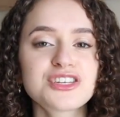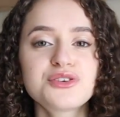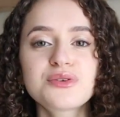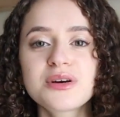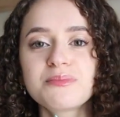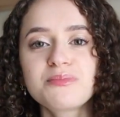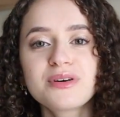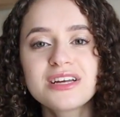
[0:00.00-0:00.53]
You
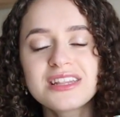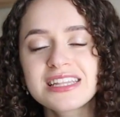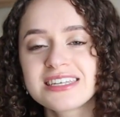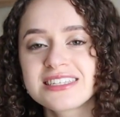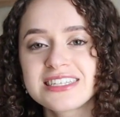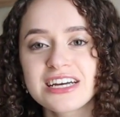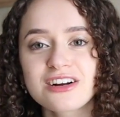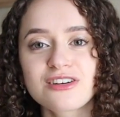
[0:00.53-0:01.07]
can put
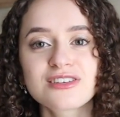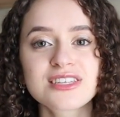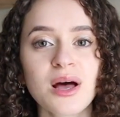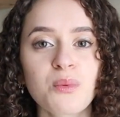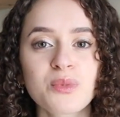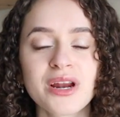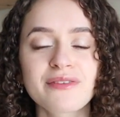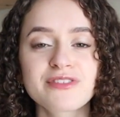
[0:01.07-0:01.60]
these stickers
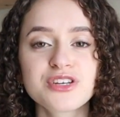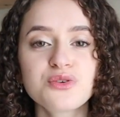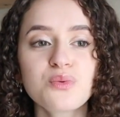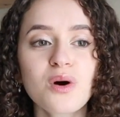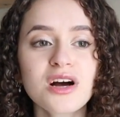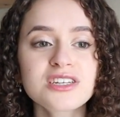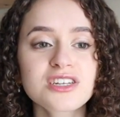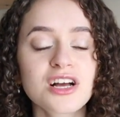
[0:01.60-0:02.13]
on whatever you
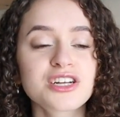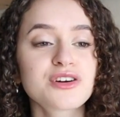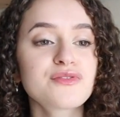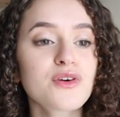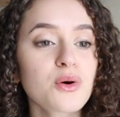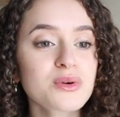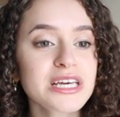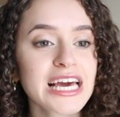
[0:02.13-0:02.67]
want, on your
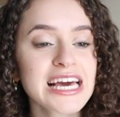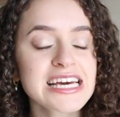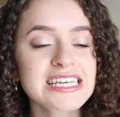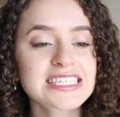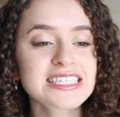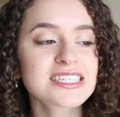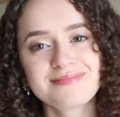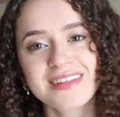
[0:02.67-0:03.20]
phone
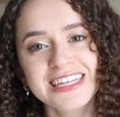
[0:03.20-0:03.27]
case.